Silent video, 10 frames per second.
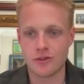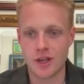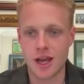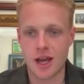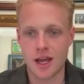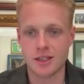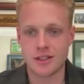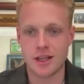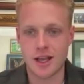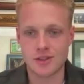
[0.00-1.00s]

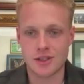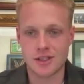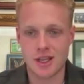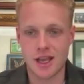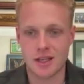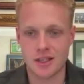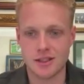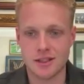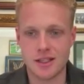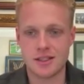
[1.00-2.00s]
And as I said,
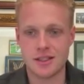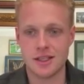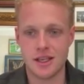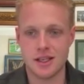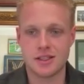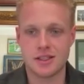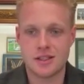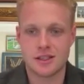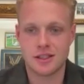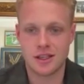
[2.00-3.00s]
this
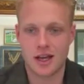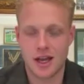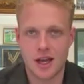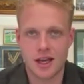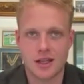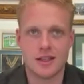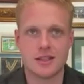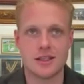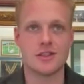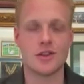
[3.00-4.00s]
is
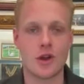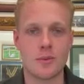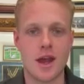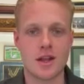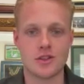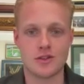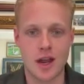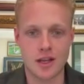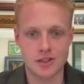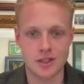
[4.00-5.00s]
not about
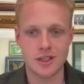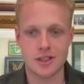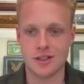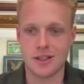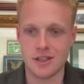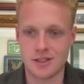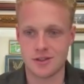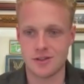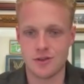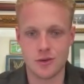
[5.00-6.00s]
strategy.
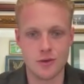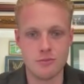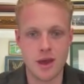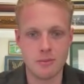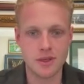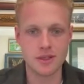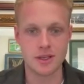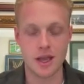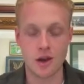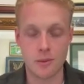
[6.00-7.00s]
This to
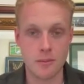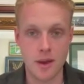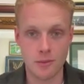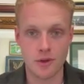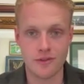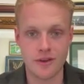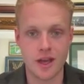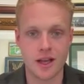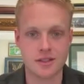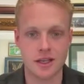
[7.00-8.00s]
members, and I'm a member of the
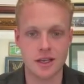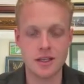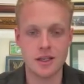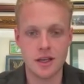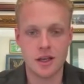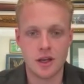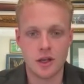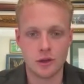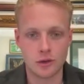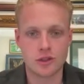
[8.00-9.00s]
VRC,
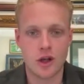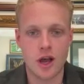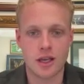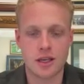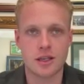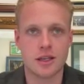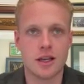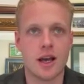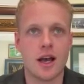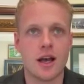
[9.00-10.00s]
looks like
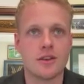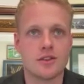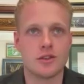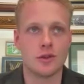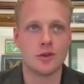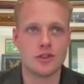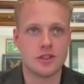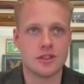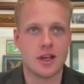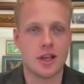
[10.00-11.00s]

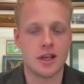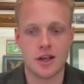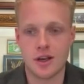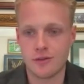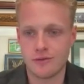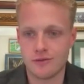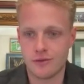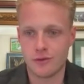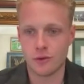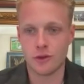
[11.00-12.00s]
solutions that are
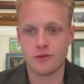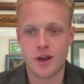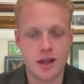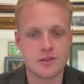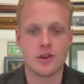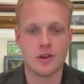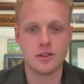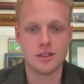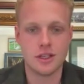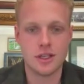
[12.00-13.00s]
full of
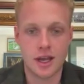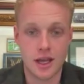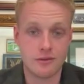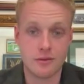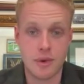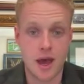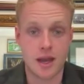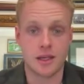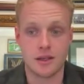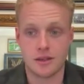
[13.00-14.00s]
uncertainty and even panic.